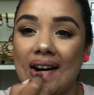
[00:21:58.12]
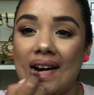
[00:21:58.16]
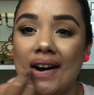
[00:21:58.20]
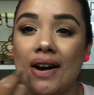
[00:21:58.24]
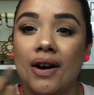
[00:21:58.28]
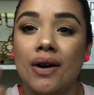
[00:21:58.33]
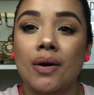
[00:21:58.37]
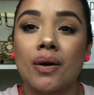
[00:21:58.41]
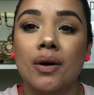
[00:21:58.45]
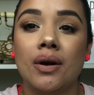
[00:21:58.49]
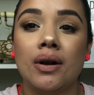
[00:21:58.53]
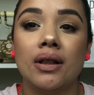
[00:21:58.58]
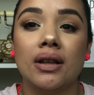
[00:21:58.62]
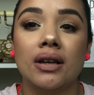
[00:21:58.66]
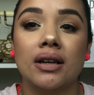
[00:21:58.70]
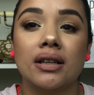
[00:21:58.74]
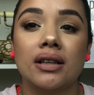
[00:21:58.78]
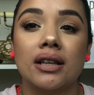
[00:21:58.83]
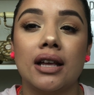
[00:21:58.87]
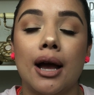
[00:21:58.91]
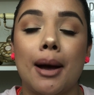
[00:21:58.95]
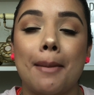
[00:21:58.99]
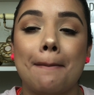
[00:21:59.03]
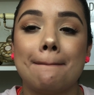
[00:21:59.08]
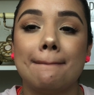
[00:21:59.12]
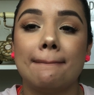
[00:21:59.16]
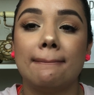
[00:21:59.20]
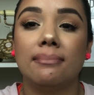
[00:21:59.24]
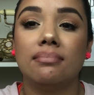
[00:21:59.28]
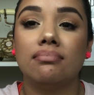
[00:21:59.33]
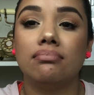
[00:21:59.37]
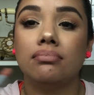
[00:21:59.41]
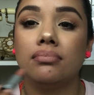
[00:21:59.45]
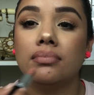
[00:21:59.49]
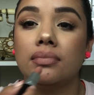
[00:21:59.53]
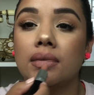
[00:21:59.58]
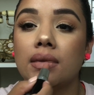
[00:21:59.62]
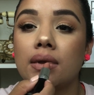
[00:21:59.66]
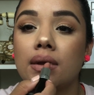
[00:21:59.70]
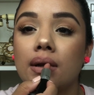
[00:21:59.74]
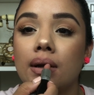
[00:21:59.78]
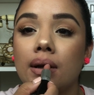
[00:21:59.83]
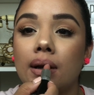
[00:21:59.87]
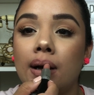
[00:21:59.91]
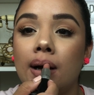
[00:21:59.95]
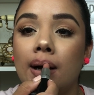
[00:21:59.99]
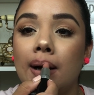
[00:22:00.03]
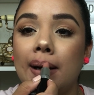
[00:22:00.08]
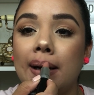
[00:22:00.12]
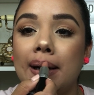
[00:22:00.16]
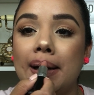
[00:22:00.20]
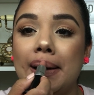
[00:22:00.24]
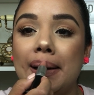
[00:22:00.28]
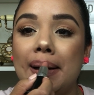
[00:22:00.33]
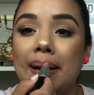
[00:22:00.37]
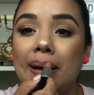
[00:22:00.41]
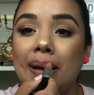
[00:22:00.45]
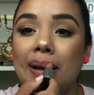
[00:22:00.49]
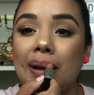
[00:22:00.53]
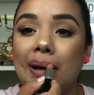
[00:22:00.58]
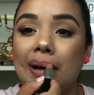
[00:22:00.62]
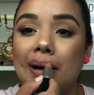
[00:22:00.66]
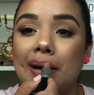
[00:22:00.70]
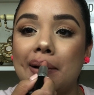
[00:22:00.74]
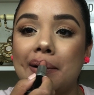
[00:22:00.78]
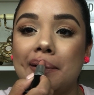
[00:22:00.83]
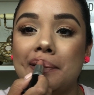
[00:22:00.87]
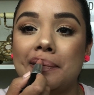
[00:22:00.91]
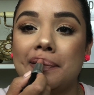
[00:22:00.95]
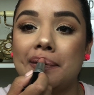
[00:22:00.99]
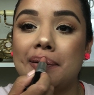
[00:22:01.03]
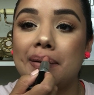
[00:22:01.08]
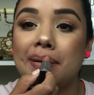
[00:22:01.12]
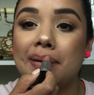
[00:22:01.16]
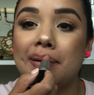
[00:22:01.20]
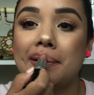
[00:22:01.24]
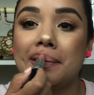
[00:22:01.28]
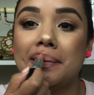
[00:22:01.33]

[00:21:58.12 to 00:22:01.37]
Ooh, look at that. Honey Love.